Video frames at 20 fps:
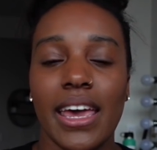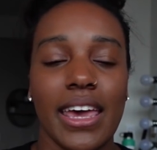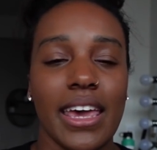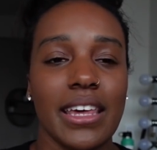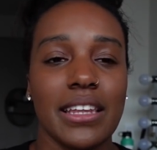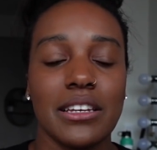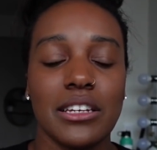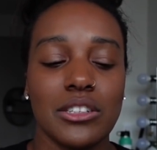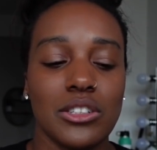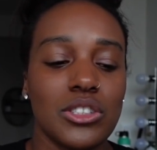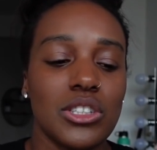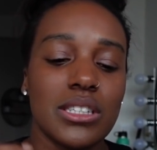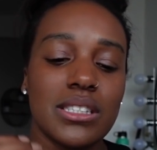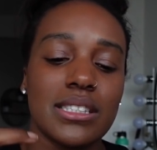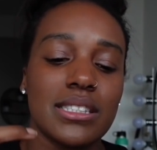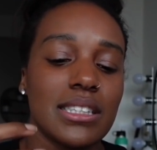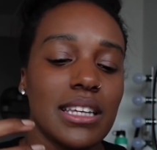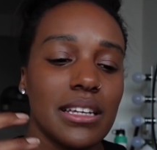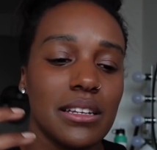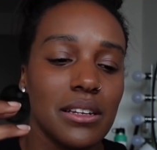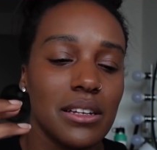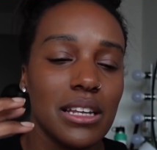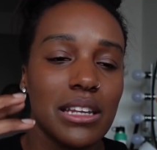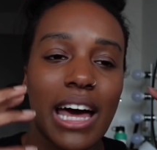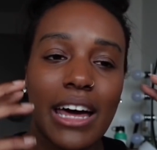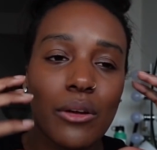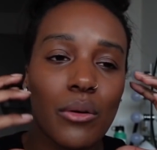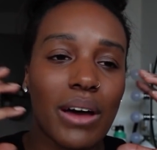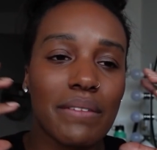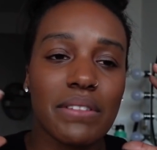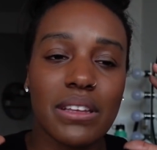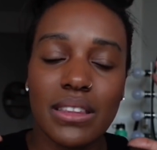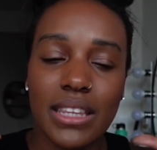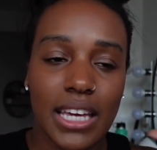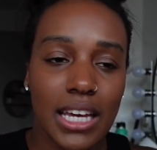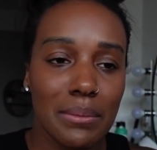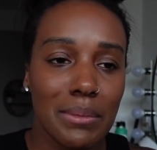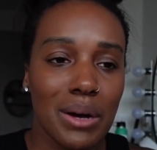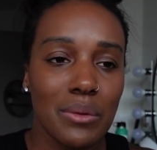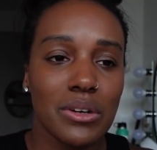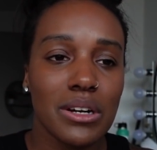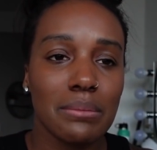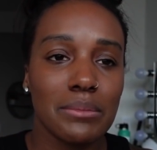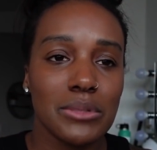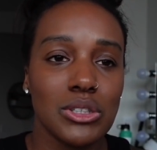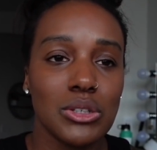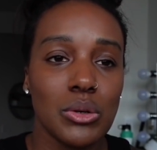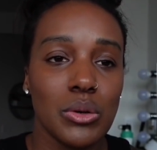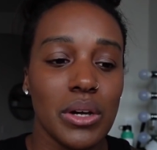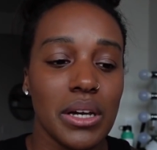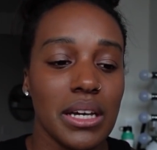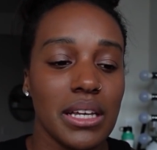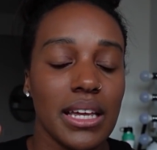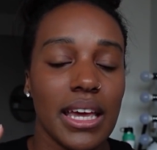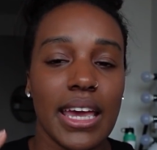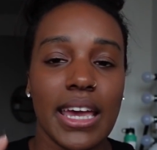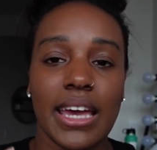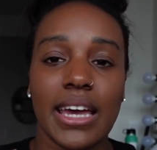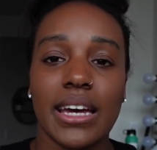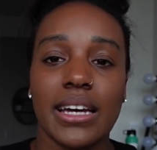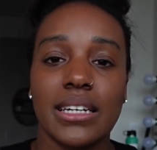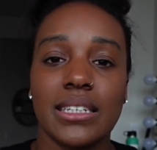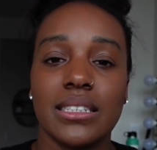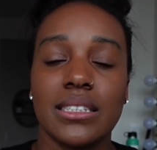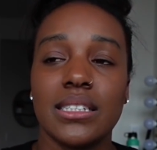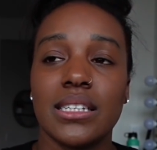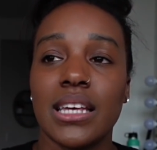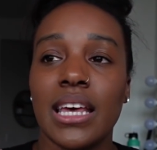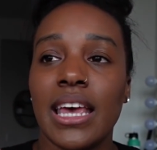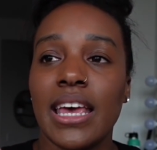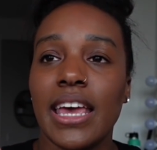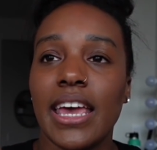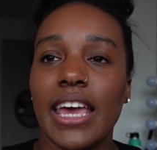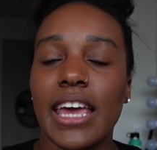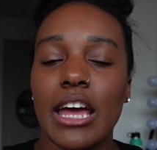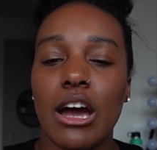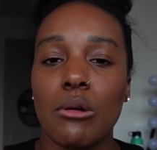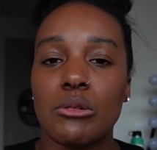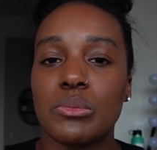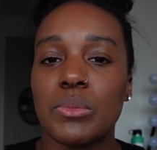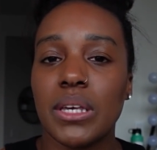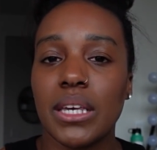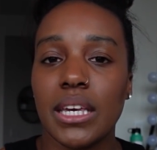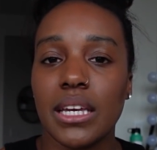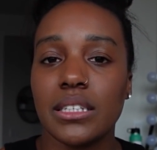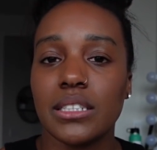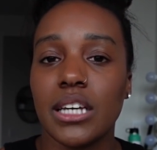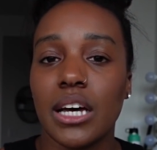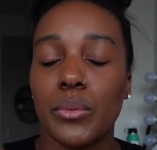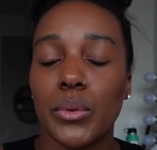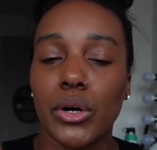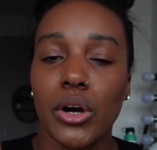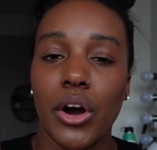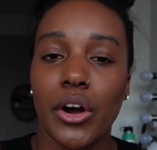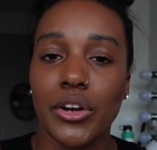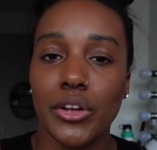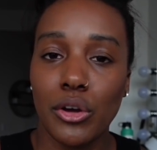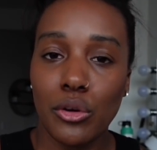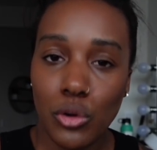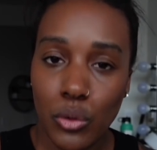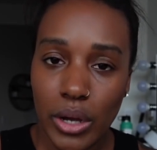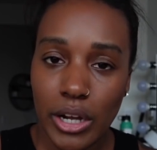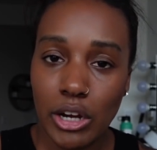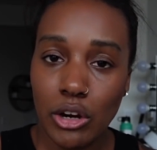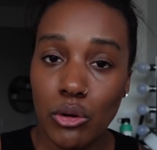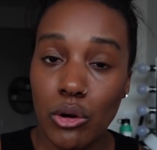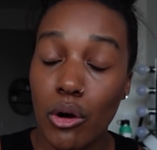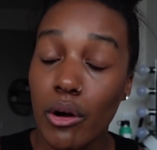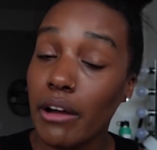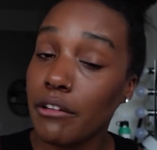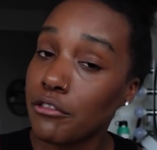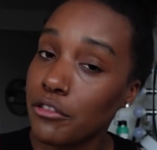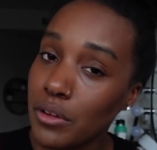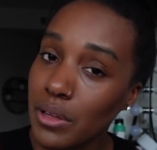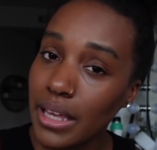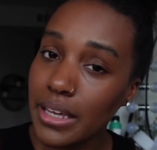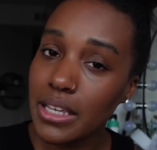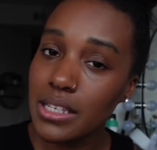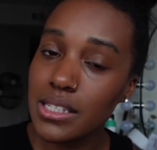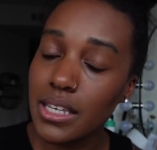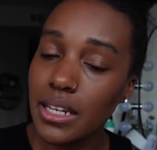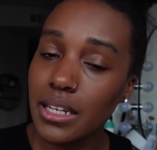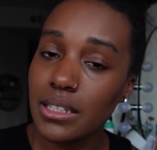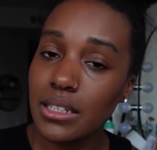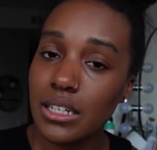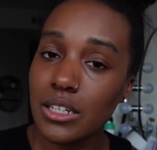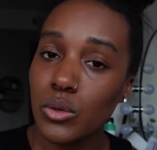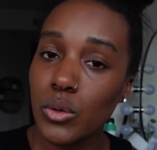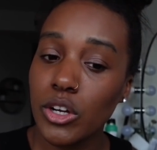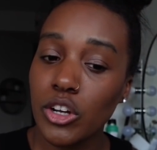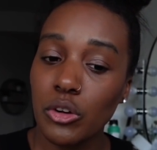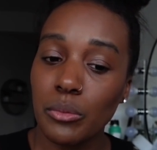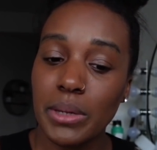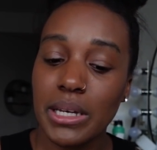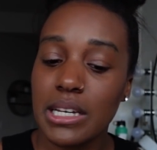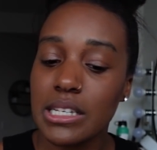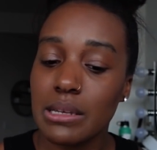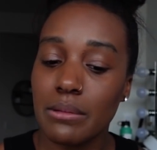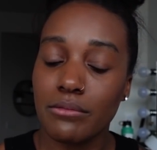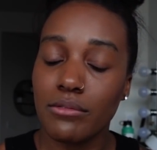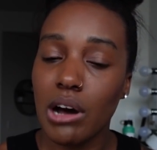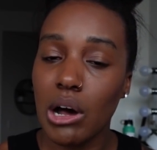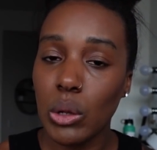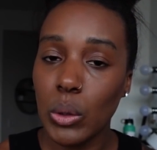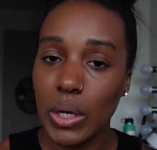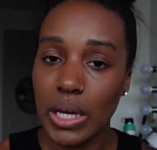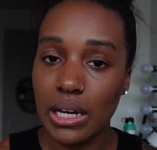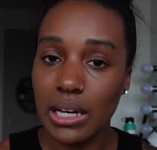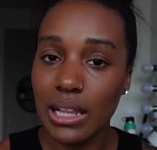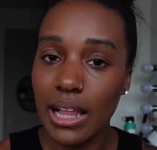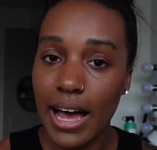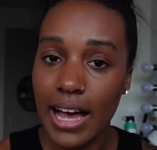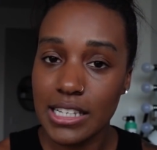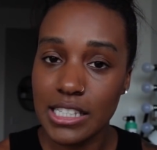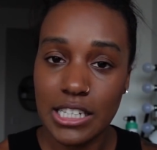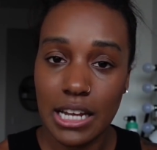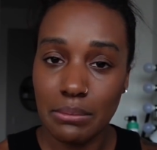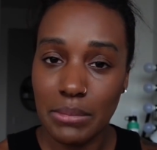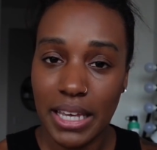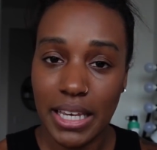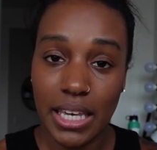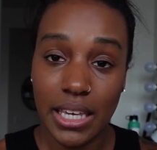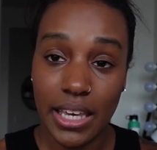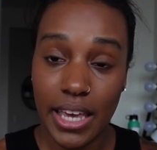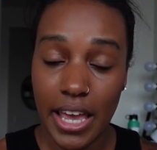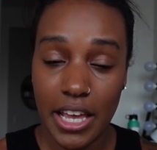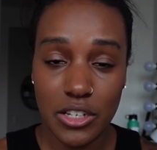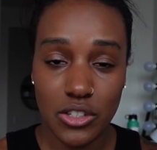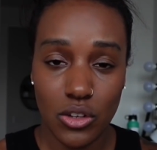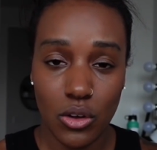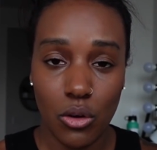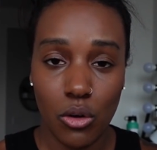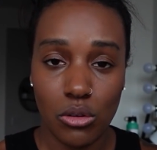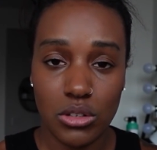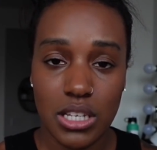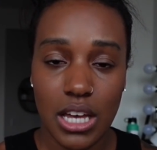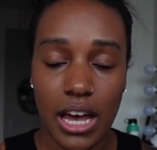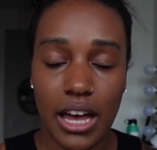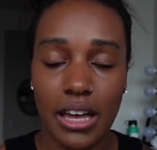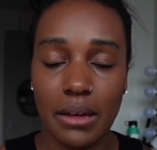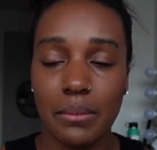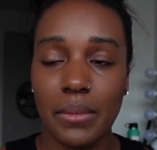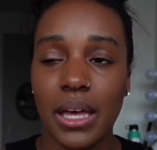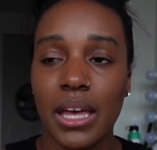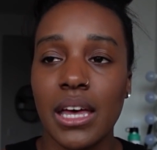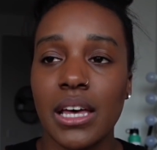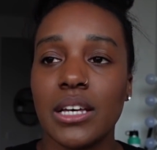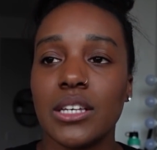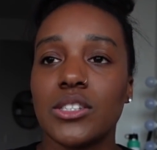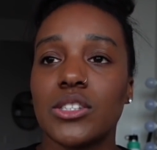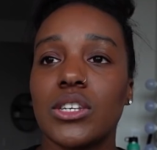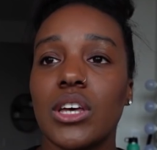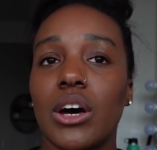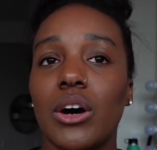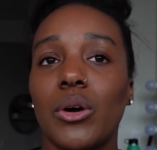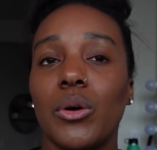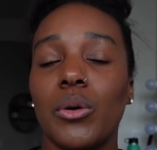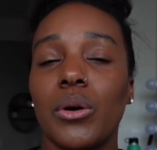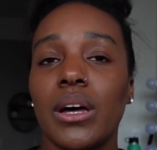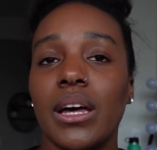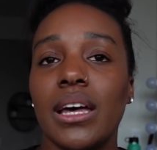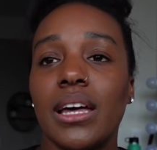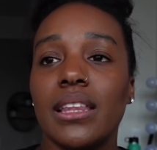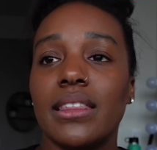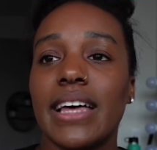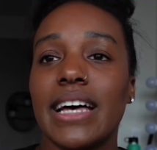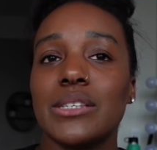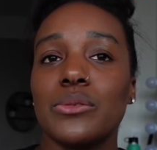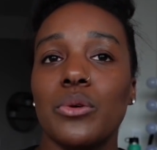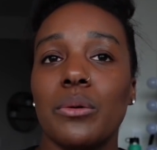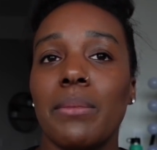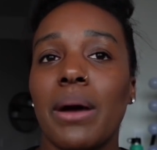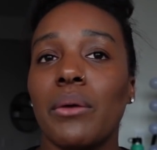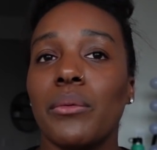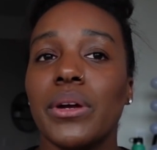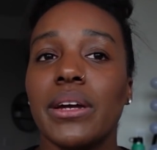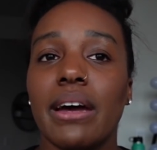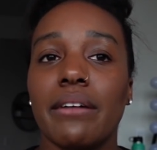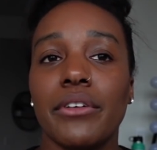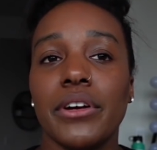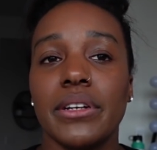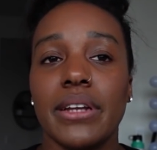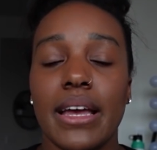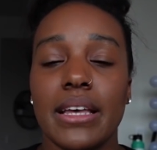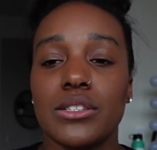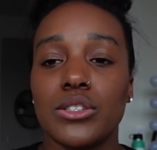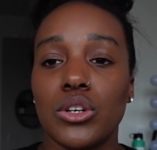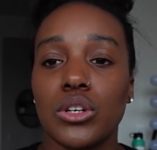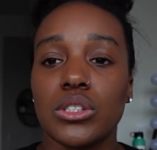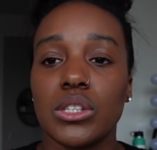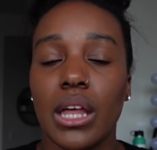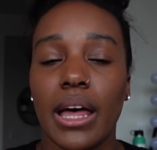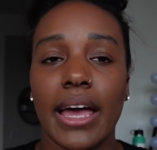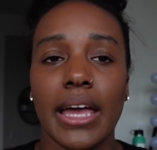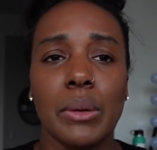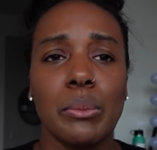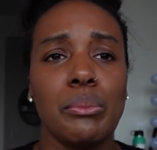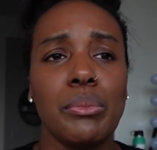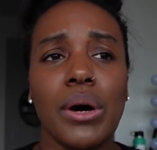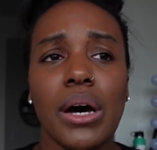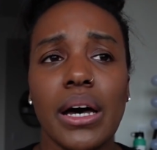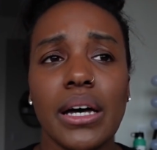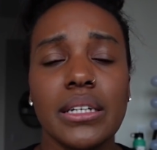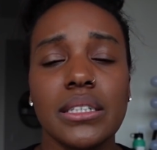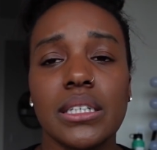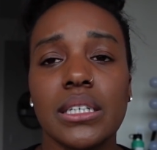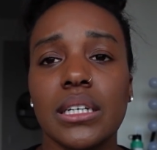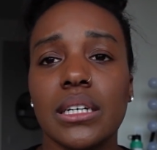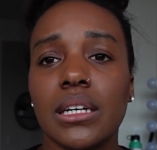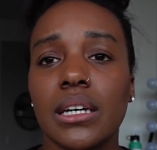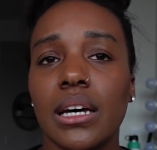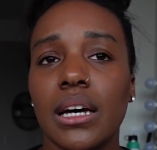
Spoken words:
and just I don't have to think about what I'm doing, and it helps me get done with cardio quicker, or I feel like it's getting done quicker because I'm following a class and I'm like engaged the whole time. So that's what my recovery days look like. But